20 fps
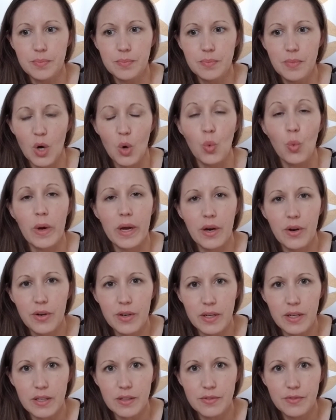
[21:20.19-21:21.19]
aware
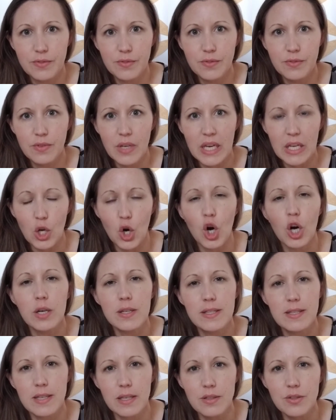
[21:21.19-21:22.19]
enough, and heart
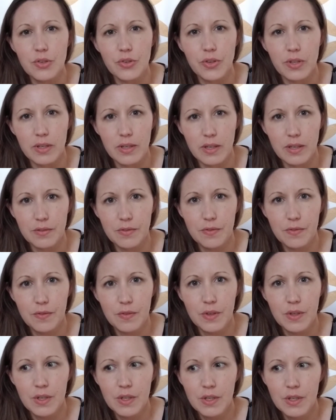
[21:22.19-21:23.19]
centered enough
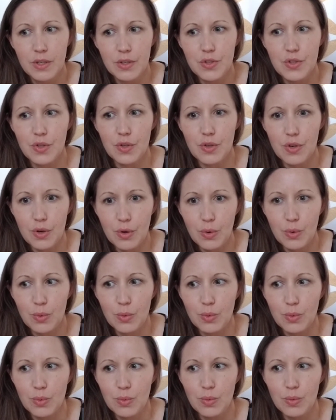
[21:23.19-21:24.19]
to
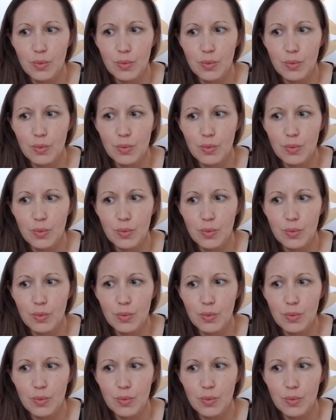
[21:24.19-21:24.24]
know